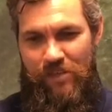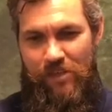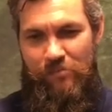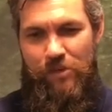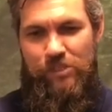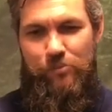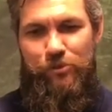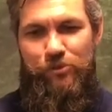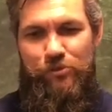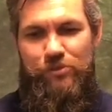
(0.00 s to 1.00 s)
but to
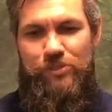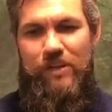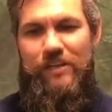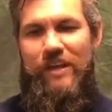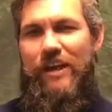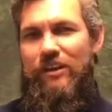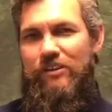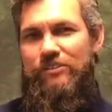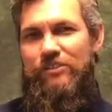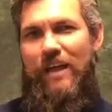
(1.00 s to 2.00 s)
produce a
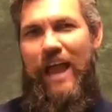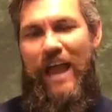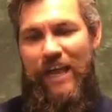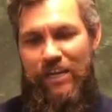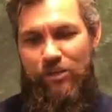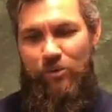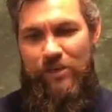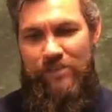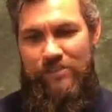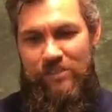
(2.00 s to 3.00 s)
character
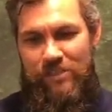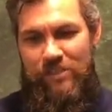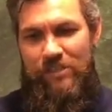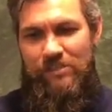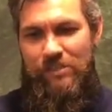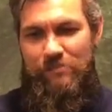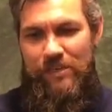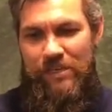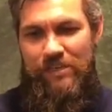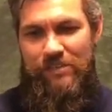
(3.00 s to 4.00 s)
adequate to
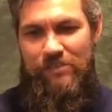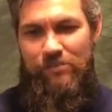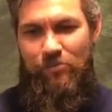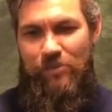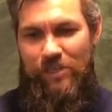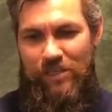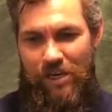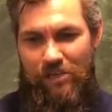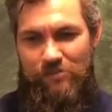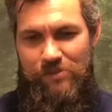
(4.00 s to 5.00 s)
meet it when it
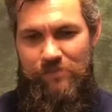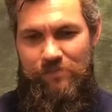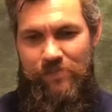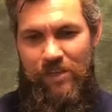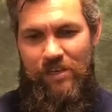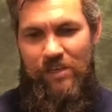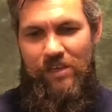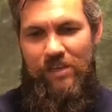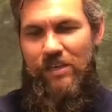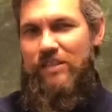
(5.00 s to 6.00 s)
comes.
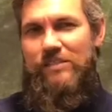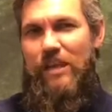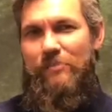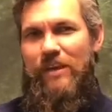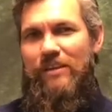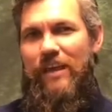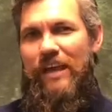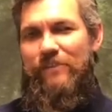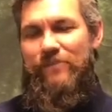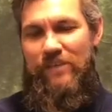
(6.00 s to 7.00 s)
It does not make
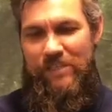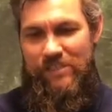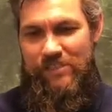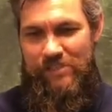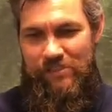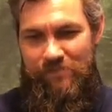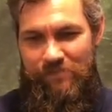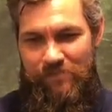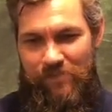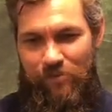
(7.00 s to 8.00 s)
life easy.
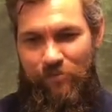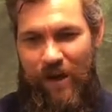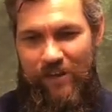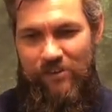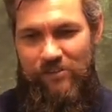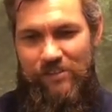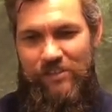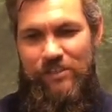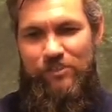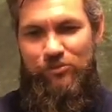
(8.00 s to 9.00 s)
Rather,
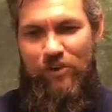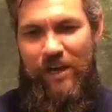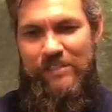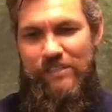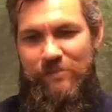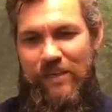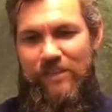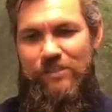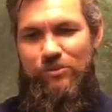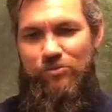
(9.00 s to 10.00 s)
it tries to make
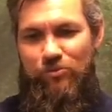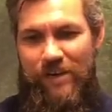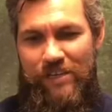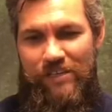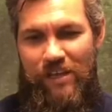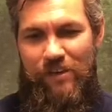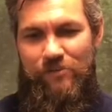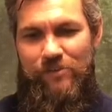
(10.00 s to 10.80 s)
us great enough